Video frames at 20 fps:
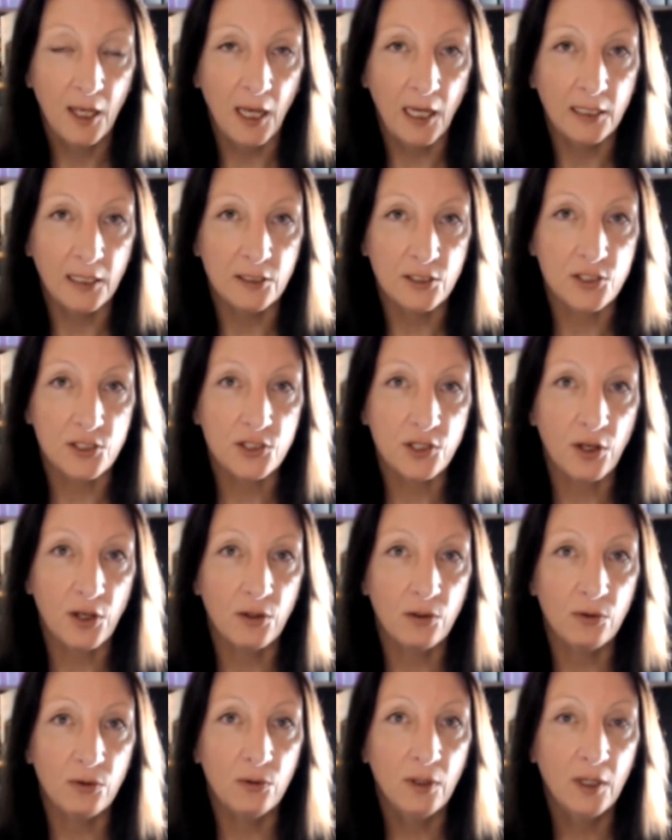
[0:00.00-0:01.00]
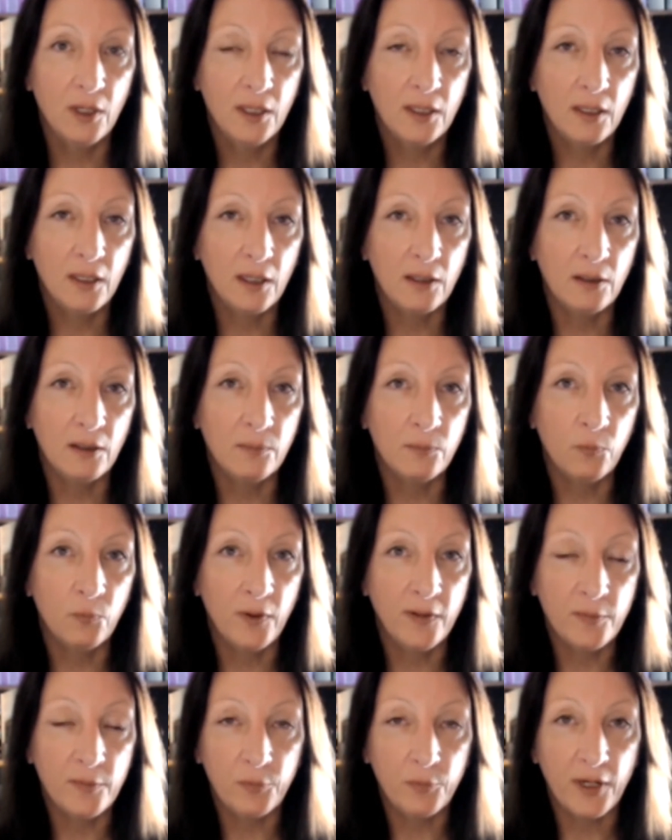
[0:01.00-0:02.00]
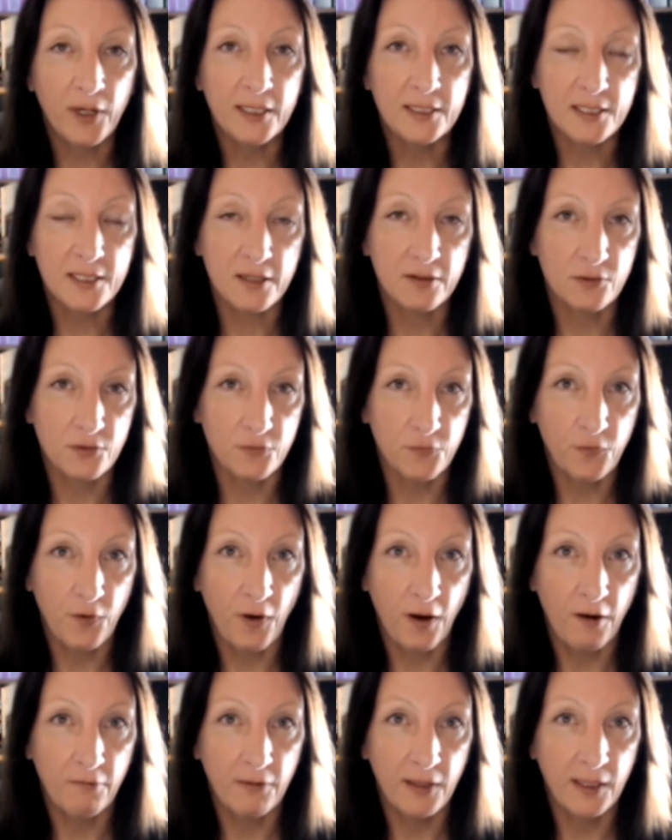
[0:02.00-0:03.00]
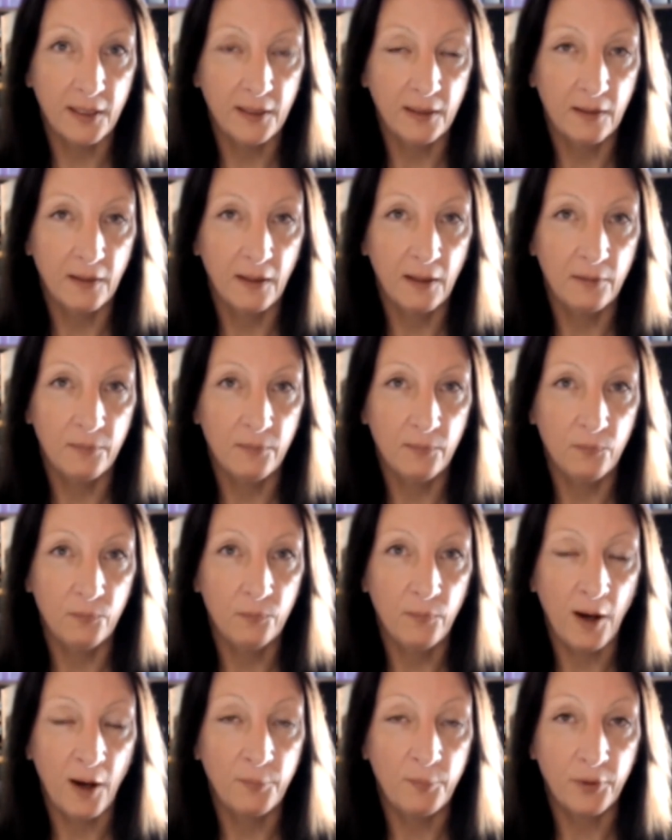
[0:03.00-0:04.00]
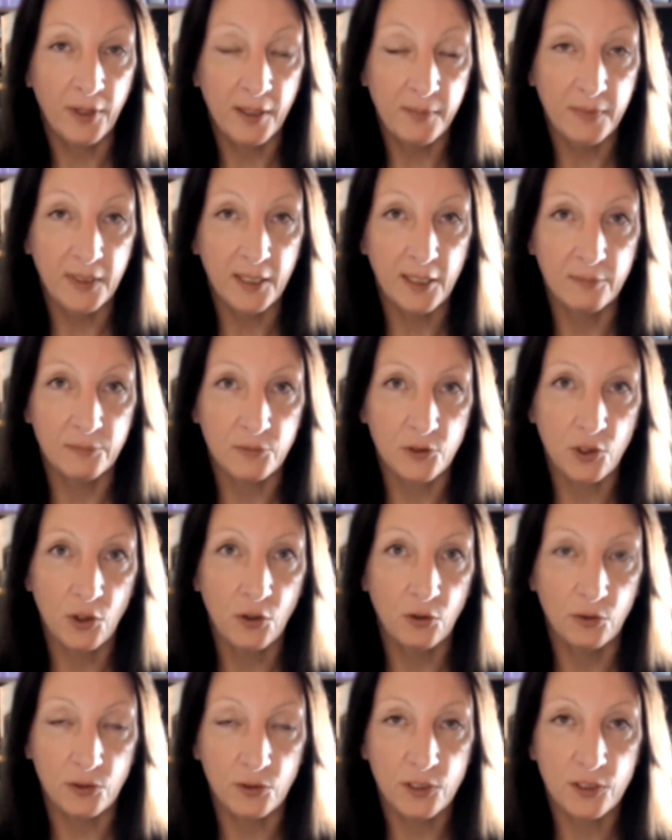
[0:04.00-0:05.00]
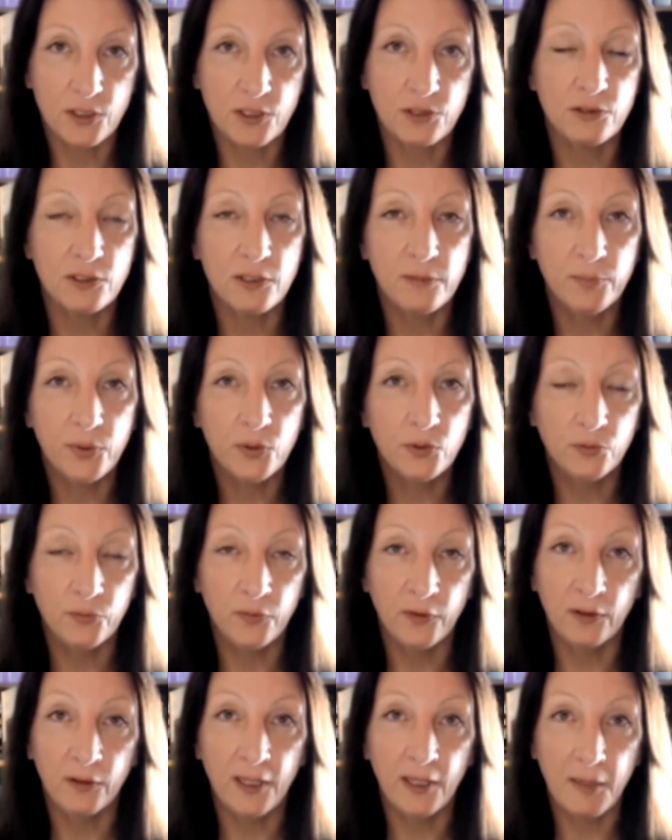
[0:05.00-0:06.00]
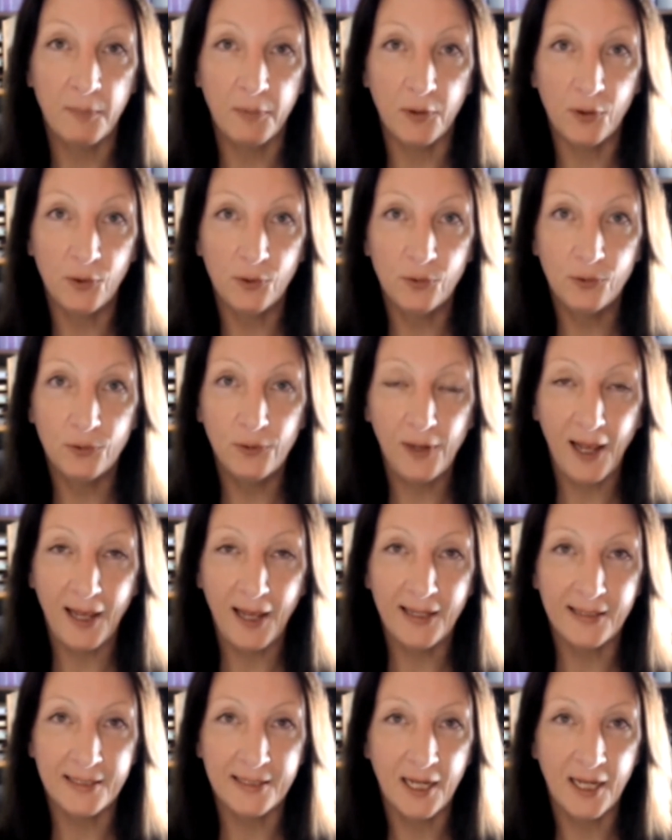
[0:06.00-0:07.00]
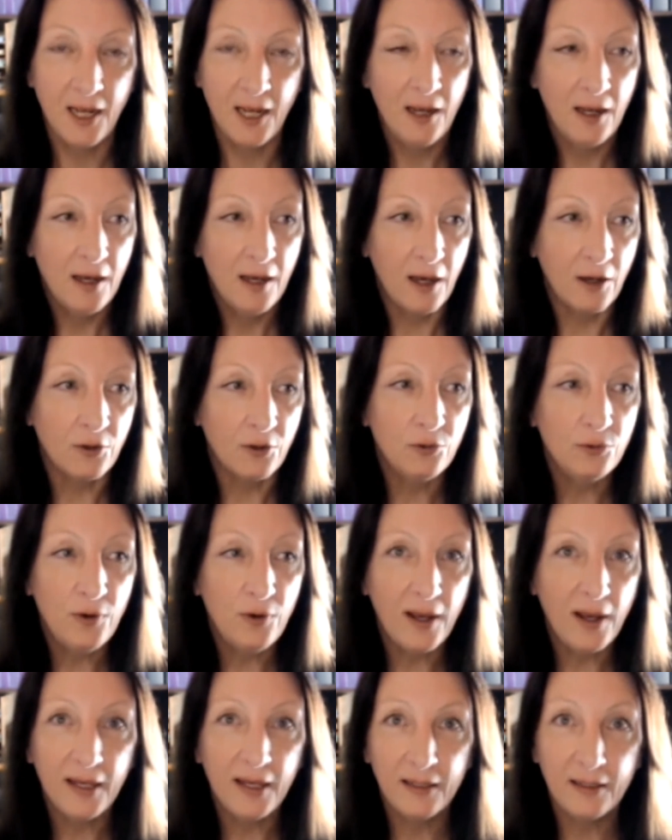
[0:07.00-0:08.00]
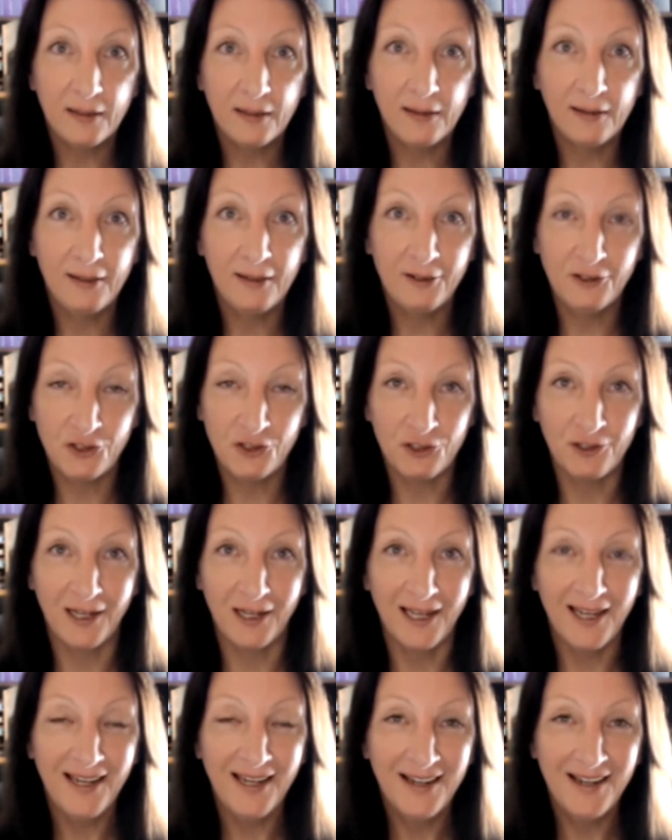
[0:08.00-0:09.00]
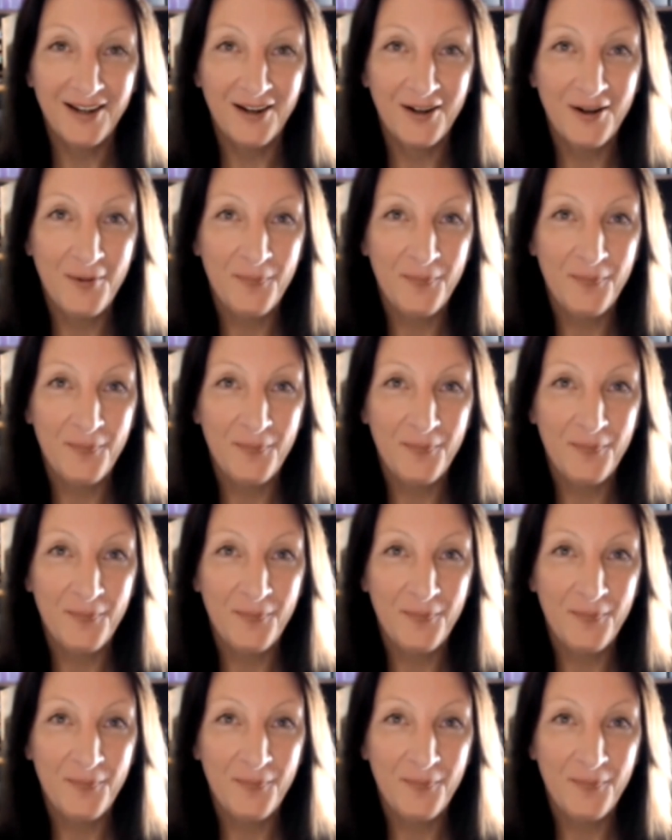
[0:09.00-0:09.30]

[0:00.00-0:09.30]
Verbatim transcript: And so, um, when the brain cells are firing, um, our brain becomes hot. So it's important that you keep a cool head, a cool head literally,